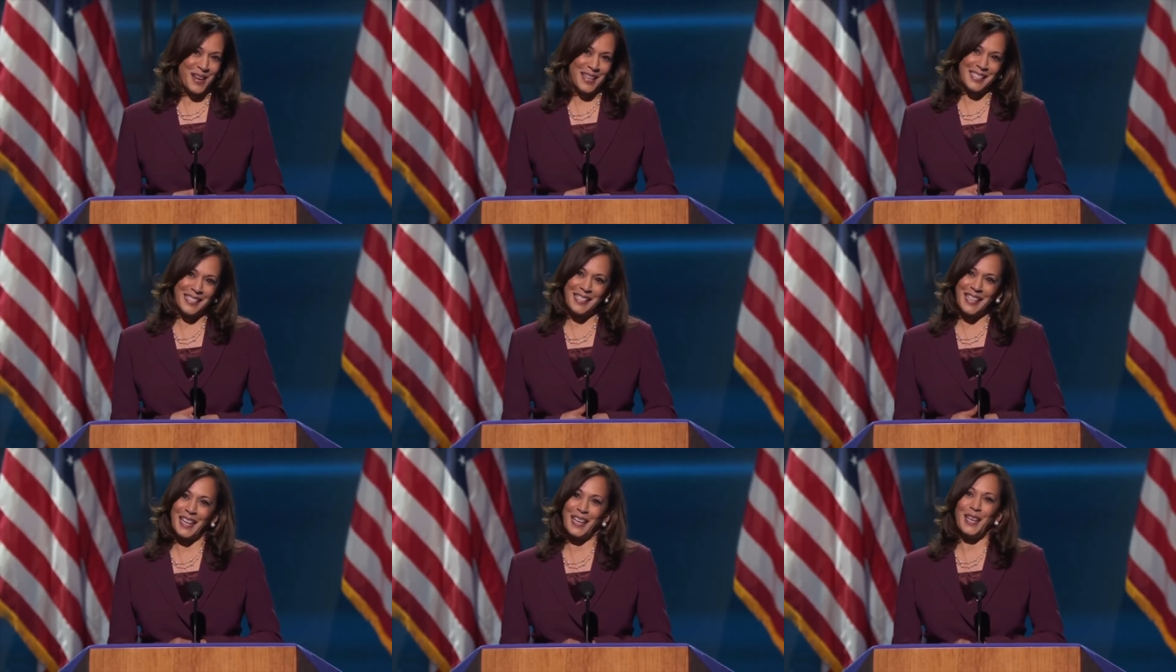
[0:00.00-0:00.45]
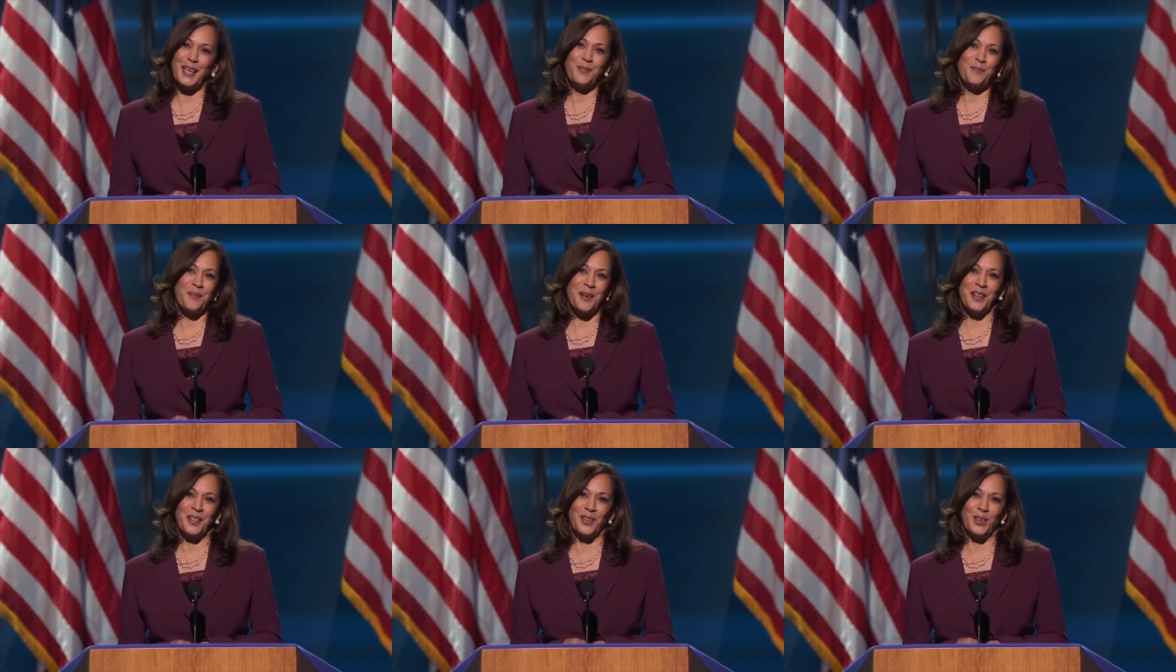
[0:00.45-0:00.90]
second
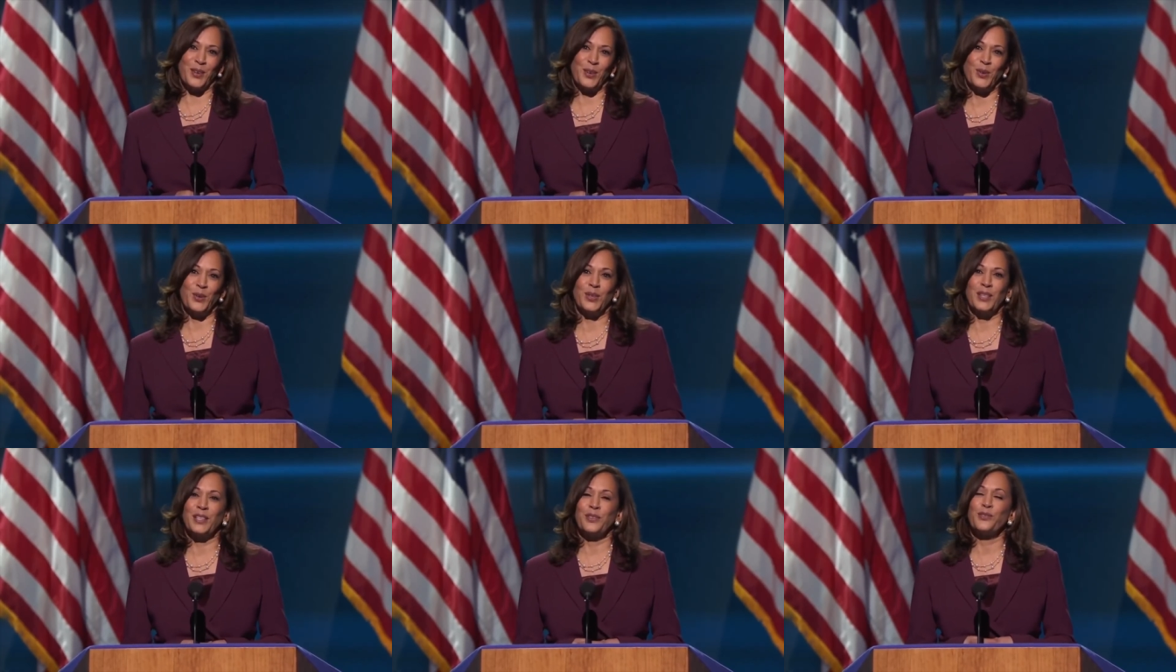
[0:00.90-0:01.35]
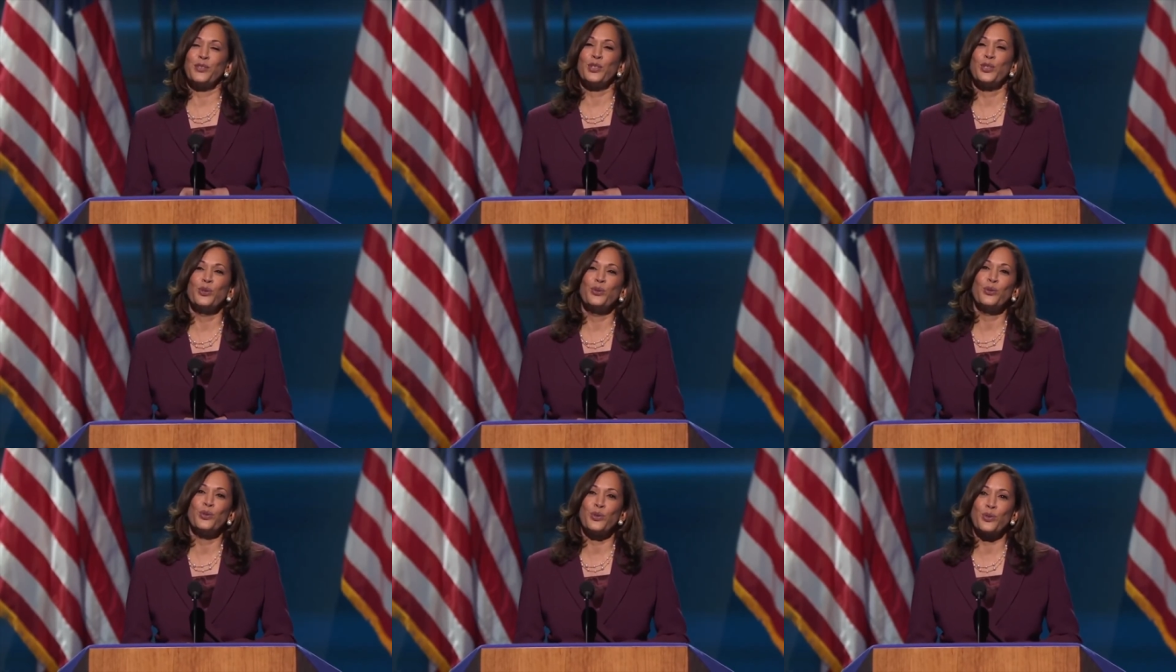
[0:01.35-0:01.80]
mother who lived
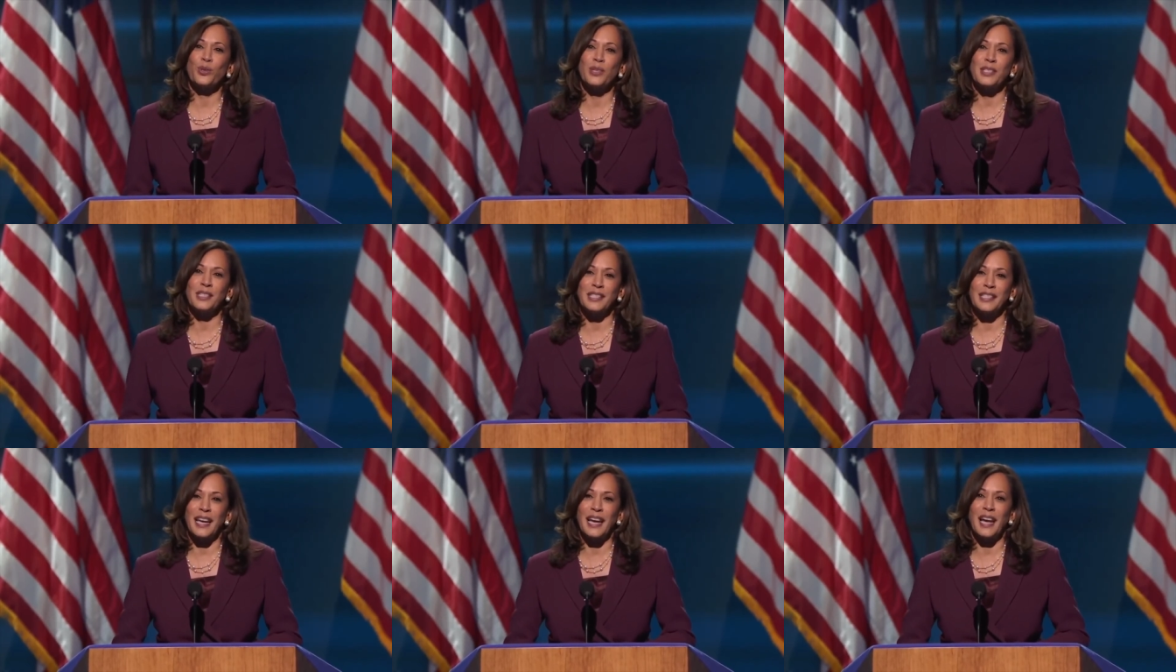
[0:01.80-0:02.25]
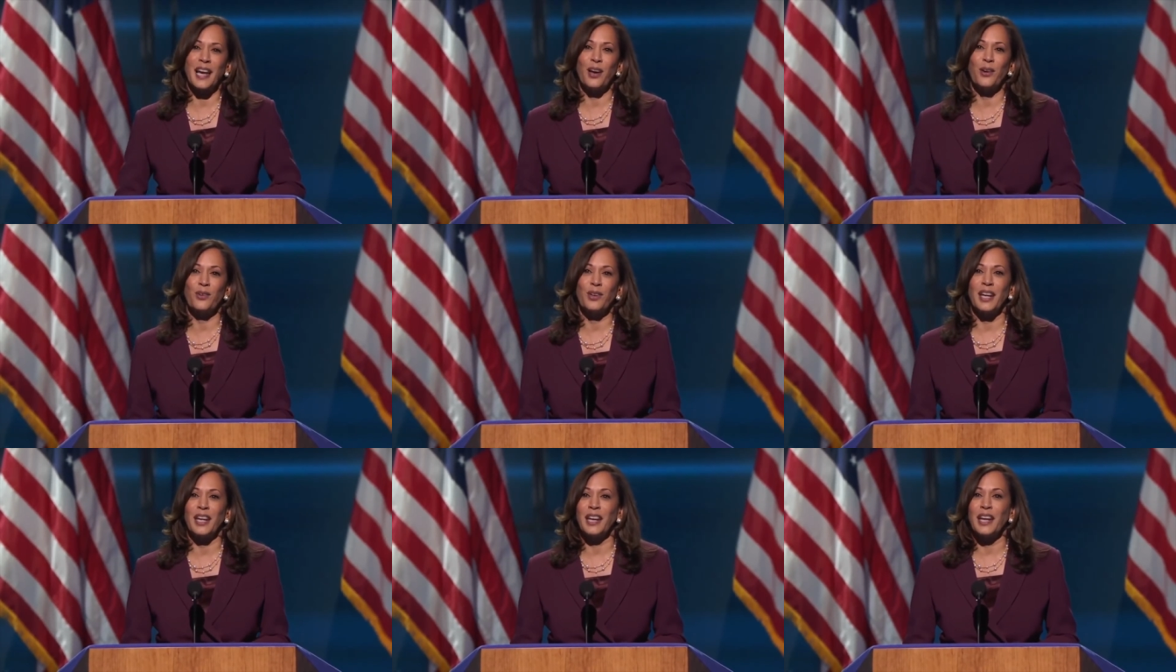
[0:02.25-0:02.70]
two doors
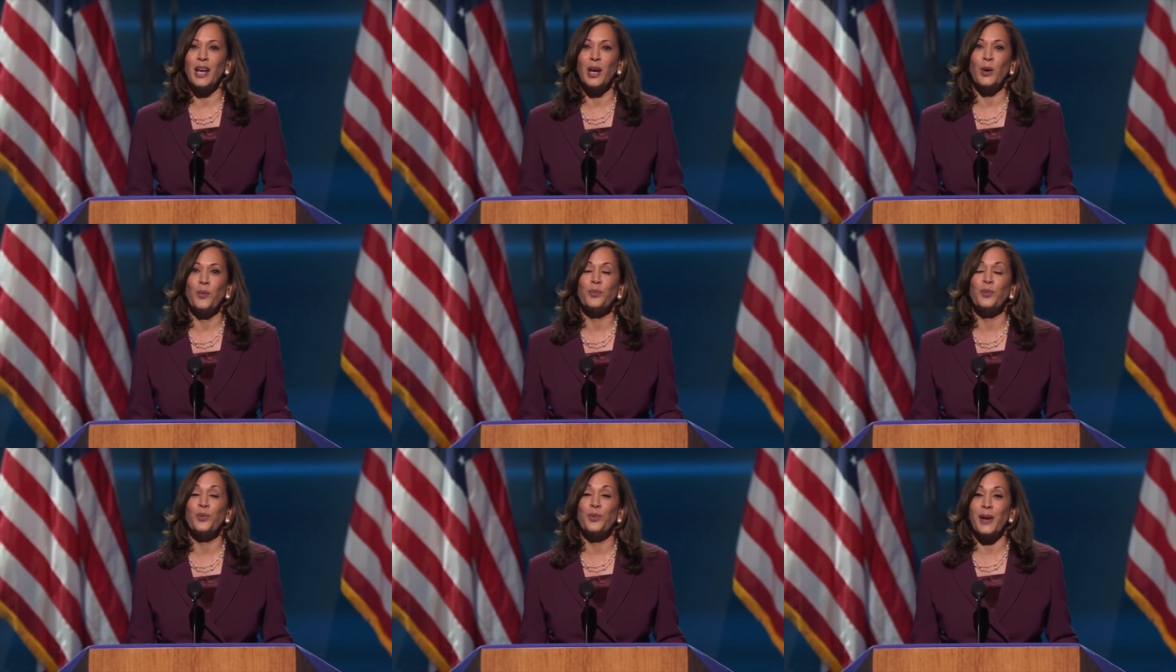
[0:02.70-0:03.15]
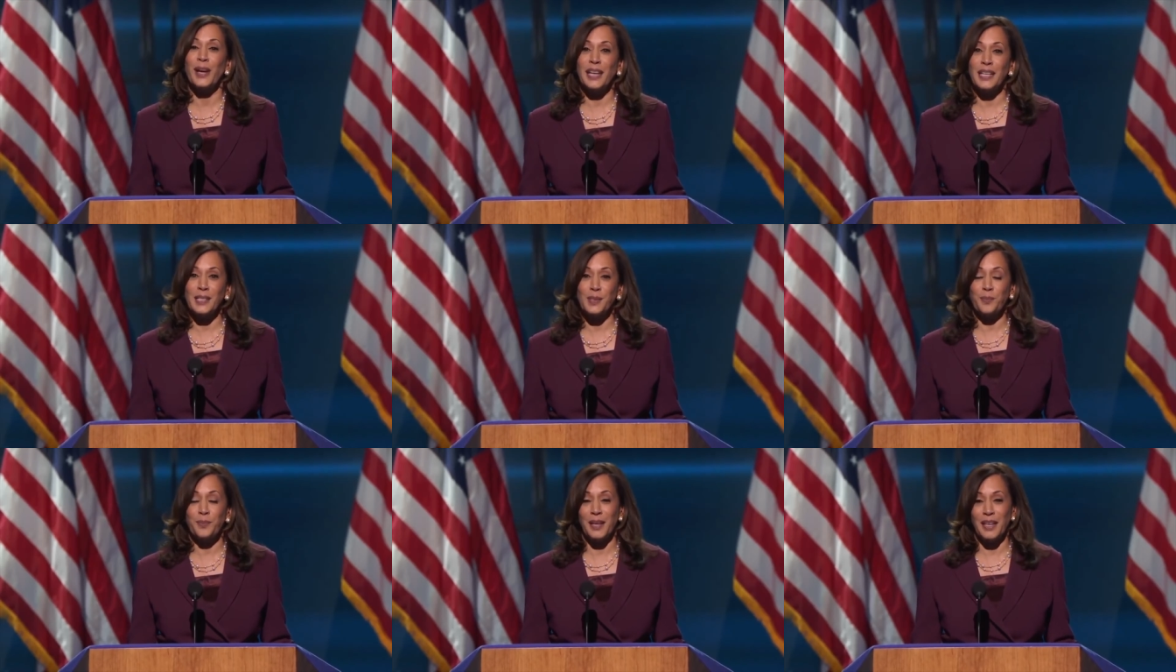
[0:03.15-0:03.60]
down and helped
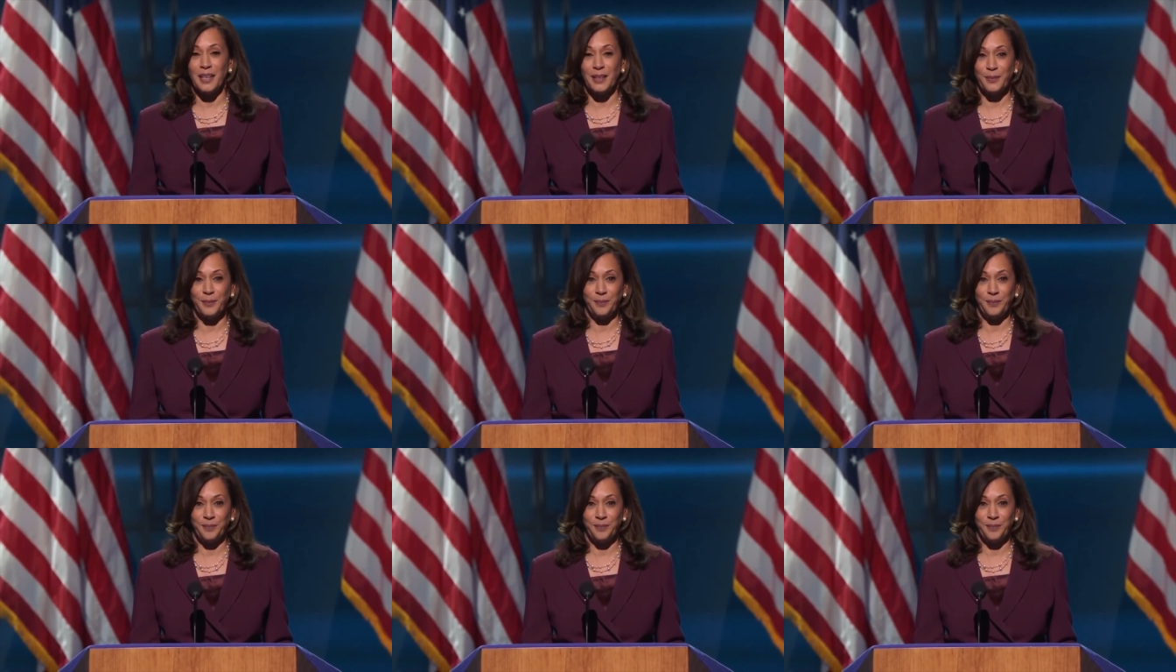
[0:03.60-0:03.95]
raise me.